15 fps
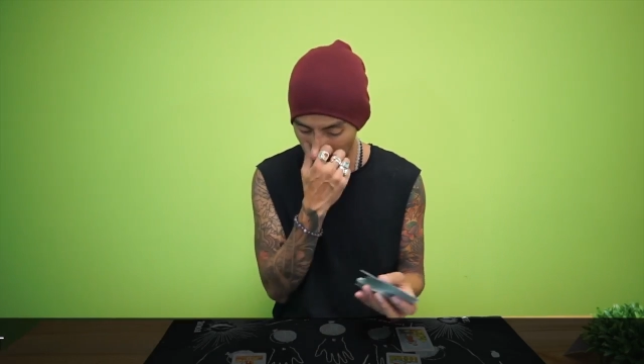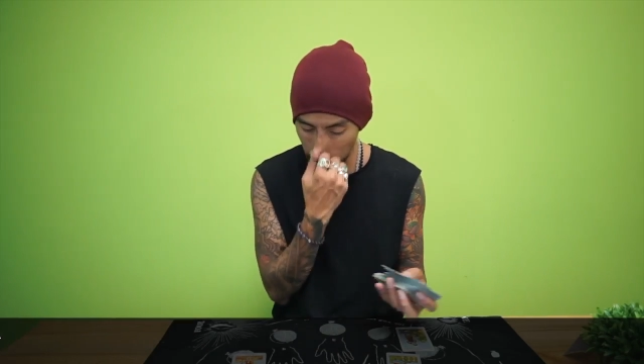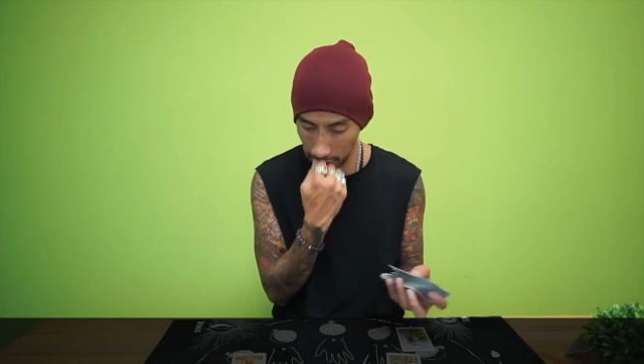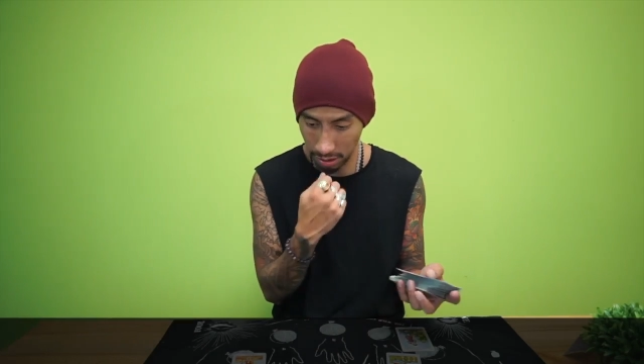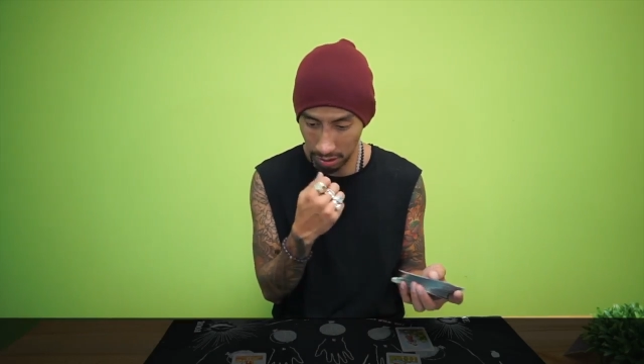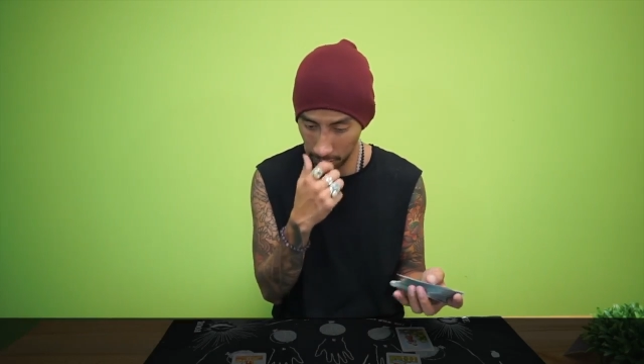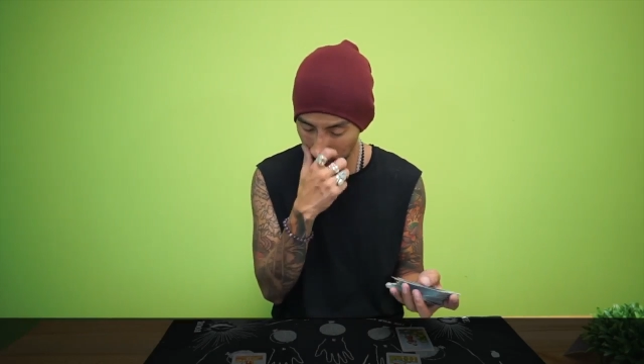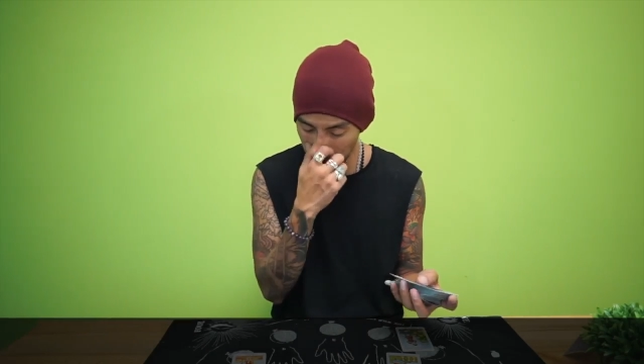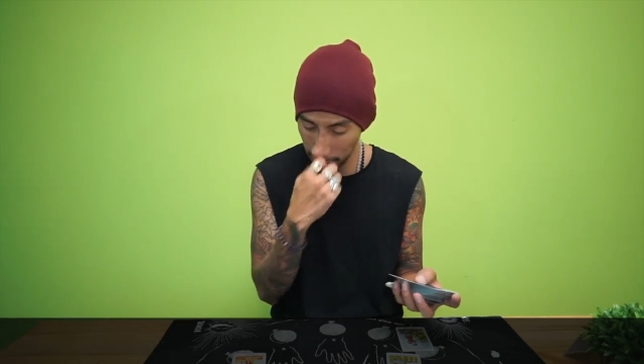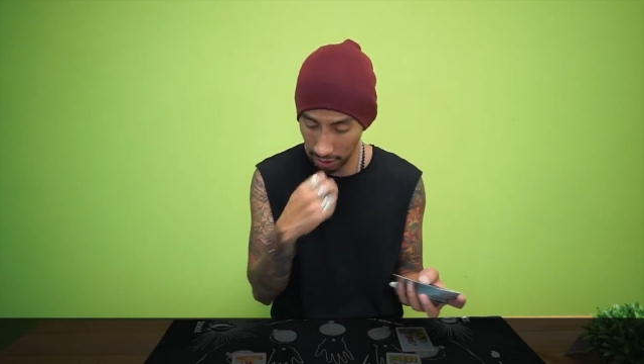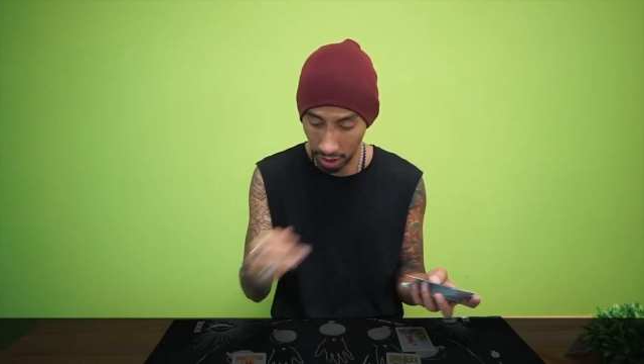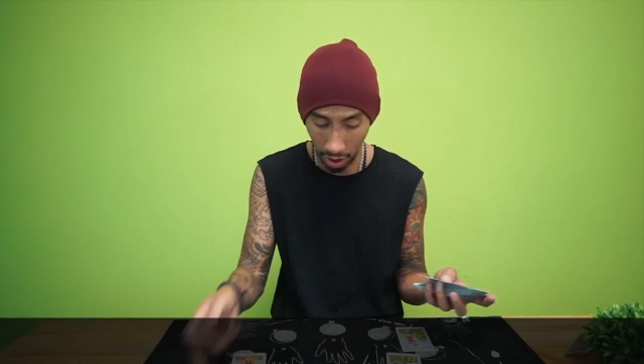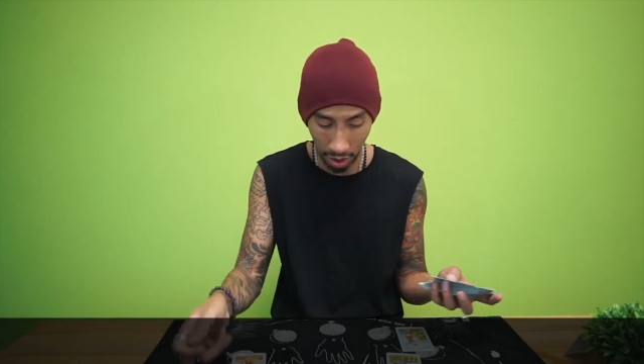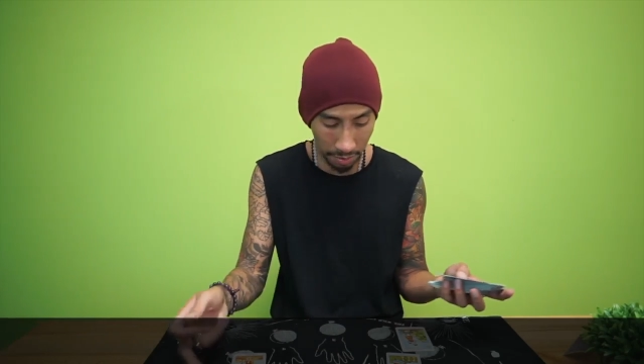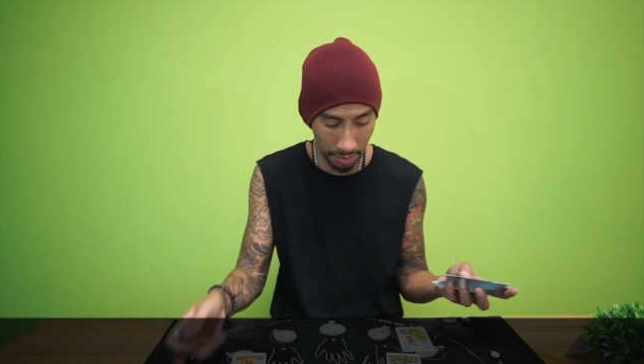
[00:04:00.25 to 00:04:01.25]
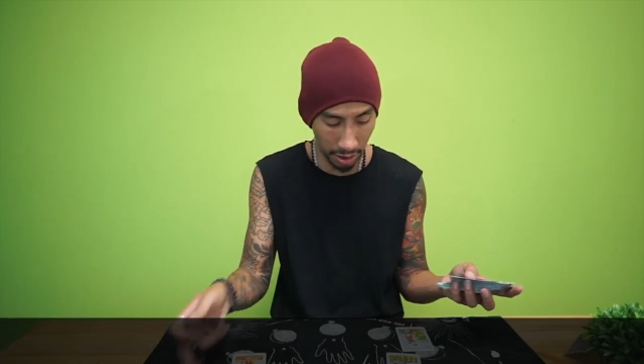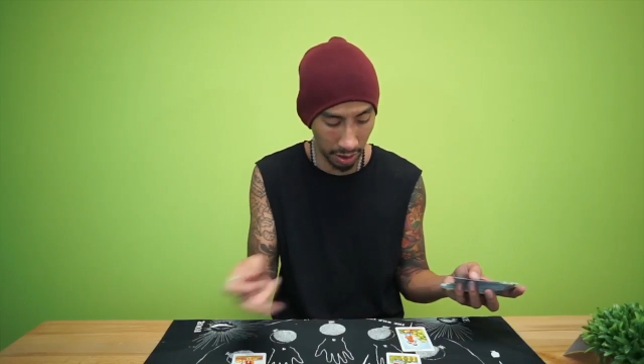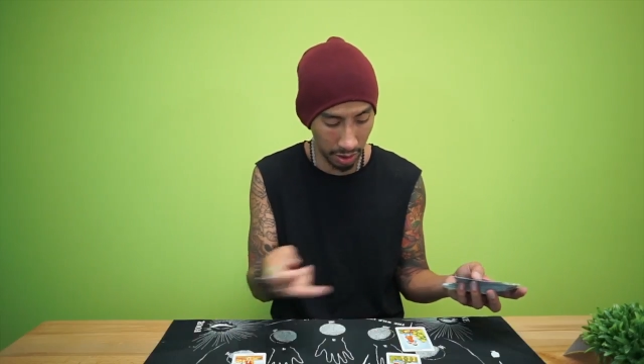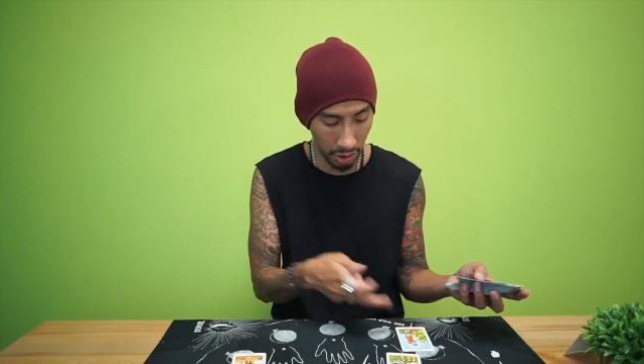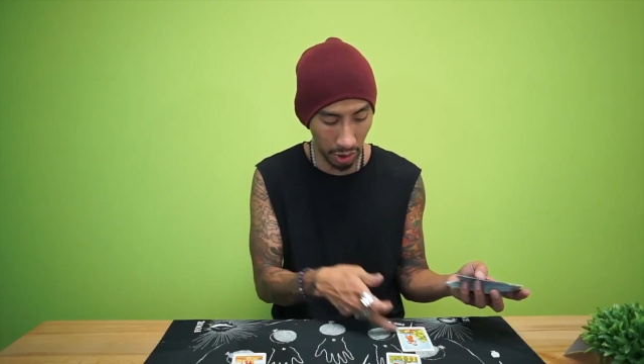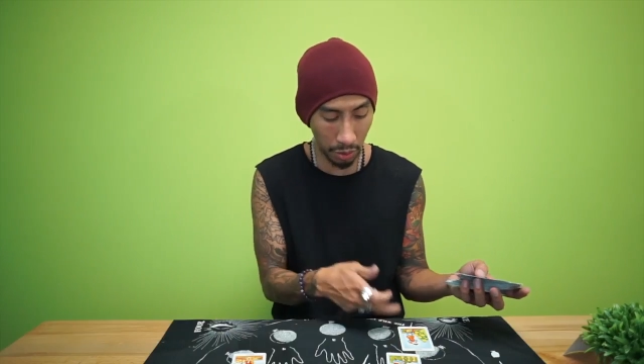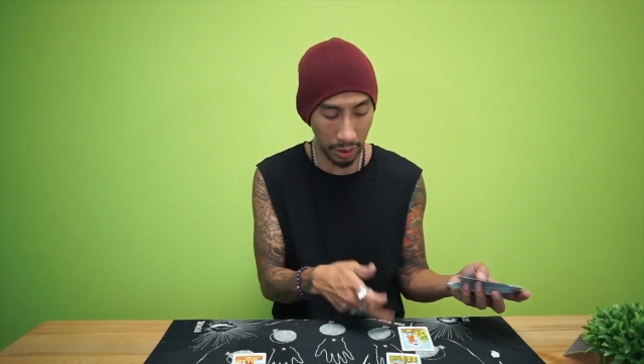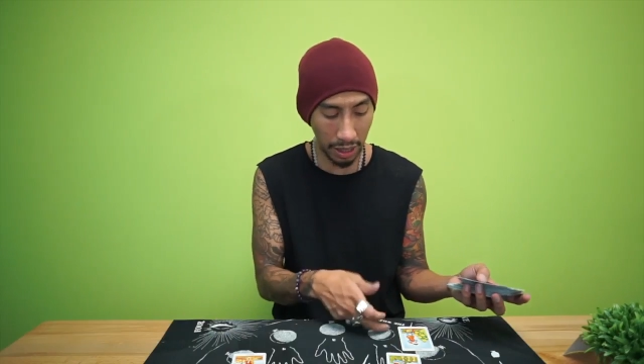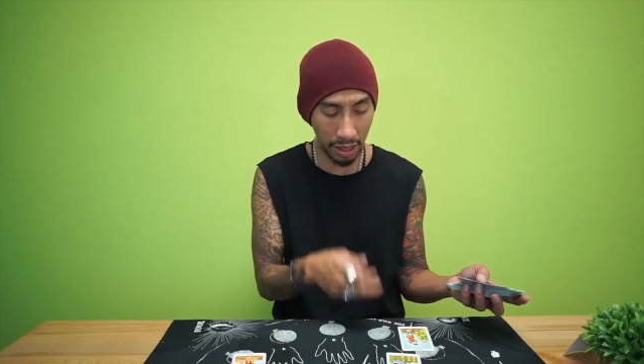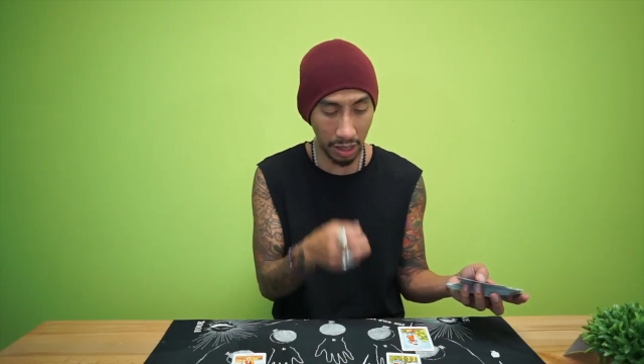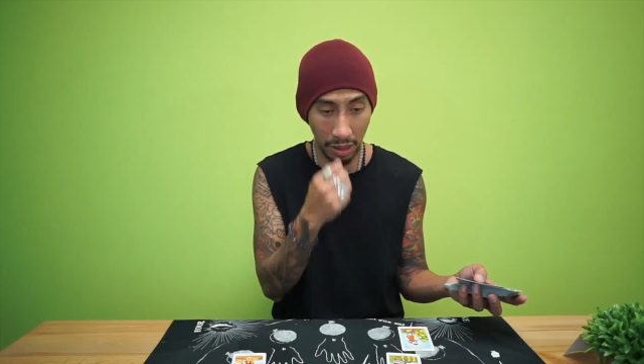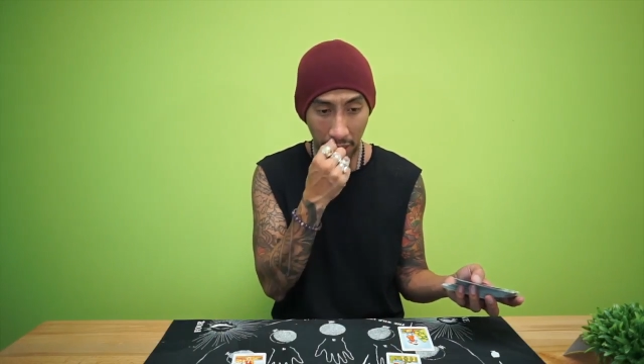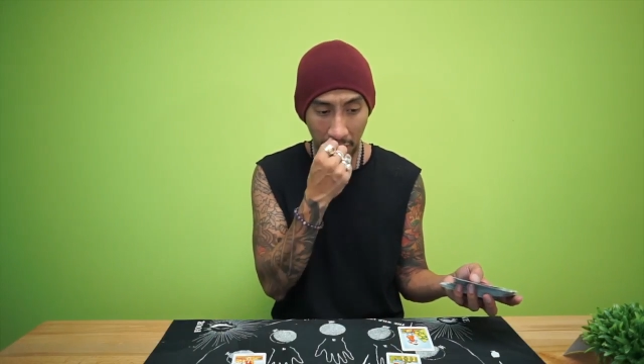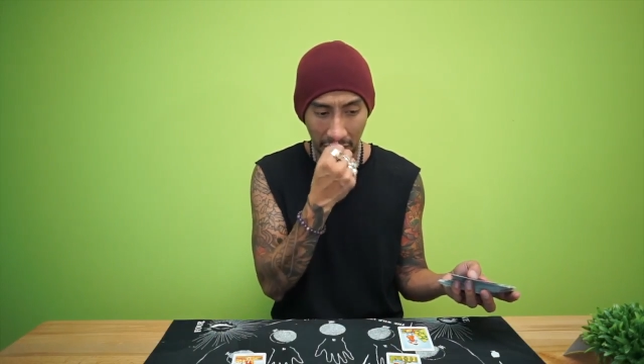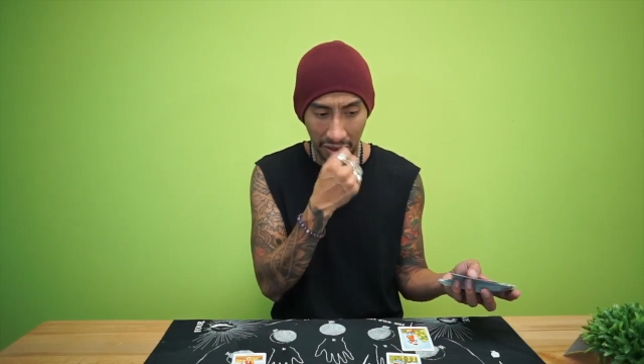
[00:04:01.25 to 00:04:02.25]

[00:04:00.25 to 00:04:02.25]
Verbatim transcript: Also, karma. You're waiting.